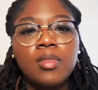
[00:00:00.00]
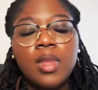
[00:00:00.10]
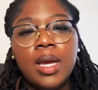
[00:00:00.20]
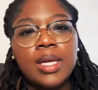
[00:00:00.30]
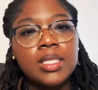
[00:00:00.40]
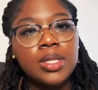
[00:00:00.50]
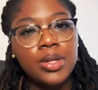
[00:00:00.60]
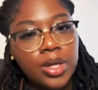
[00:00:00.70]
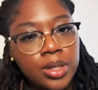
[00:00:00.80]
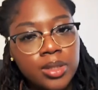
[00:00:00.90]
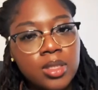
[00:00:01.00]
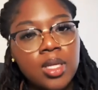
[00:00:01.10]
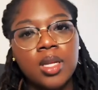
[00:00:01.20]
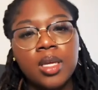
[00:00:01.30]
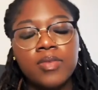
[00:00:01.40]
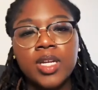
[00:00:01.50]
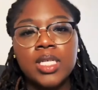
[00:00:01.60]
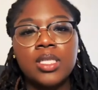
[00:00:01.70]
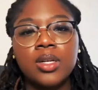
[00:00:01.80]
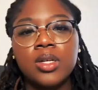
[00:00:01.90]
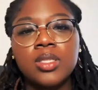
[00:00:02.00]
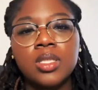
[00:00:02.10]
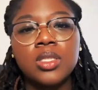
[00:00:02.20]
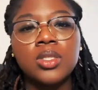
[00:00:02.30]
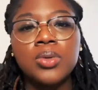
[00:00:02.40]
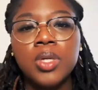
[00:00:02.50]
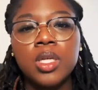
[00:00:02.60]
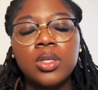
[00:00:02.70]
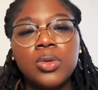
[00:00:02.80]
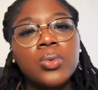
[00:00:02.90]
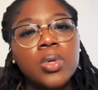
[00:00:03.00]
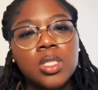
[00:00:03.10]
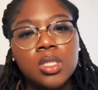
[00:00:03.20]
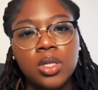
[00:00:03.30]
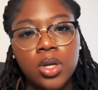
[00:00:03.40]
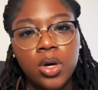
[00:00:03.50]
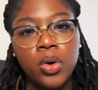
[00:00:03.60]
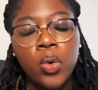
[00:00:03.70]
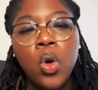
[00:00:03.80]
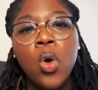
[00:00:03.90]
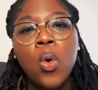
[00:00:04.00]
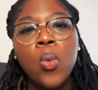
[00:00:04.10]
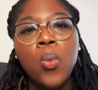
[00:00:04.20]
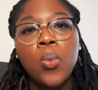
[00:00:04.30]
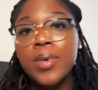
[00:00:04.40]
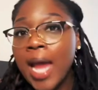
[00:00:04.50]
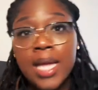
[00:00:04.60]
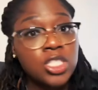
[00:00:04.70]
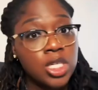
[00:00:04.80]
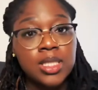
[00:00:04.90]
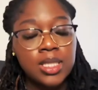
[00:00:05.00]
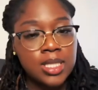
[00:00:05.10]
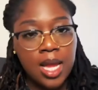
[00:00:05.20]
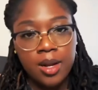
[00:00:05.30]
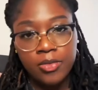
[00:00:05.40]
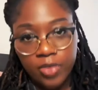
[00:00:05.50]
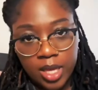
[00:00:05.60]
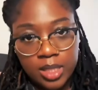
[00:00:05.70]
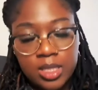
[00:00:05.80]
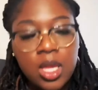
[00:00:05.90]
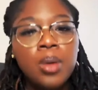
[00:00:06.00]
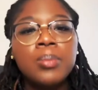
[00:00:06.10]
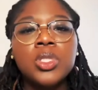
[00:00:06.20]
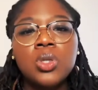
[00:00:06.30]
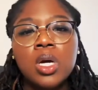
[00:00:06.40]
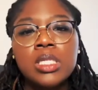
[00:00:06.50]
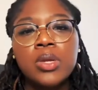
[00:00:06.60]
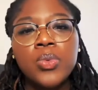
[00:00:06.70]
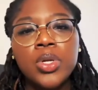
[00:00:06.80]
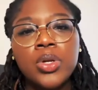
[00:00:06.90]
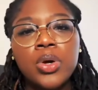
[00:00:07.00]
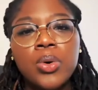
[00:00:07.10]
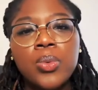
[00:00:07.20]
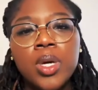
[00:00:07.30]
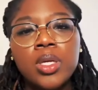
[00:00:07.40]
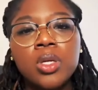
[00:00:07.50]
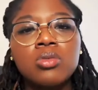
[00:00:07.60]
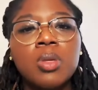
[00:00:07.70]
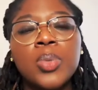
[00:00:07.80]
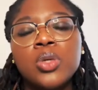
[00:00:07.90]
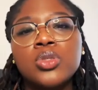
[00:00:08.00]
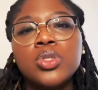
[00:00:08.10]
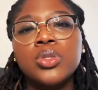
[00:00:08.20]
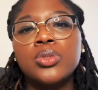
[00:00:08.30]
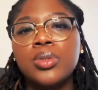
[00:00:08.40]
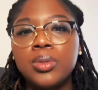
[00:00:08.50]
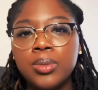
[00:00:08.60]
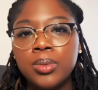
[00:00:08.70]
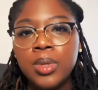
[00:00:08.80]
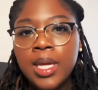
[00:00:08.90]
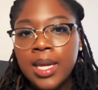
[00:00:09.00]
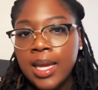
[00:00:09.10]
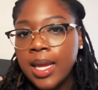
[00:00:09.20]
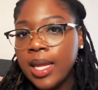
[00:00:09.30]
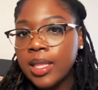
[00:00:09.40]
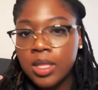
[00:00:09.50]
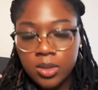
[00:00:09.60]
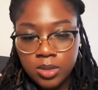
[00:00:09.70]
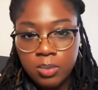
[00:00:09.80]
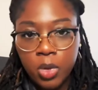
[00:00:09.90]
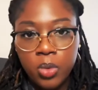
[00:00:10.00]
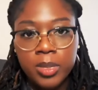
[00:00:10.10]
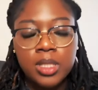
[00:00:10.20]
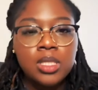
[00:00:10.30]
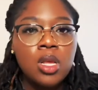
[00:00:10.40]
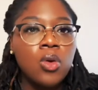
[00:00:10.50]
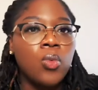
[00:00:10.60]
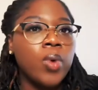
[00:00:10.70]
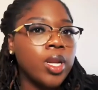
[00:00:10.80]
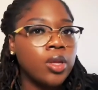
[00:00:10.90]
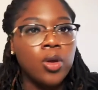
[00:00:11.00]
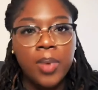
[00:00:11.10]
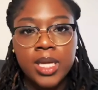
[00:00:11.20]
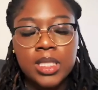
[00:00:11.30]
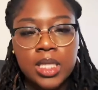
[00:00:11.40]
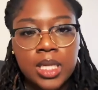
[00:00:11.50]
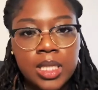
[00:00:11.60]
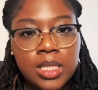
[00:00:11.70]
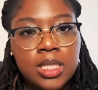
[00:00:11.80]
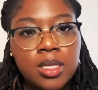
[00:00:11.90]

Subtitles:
As a nurse, and even as a nursing student, you want to know not just the side effects, but you also want to know what you're supposed to do in those moments when your patient is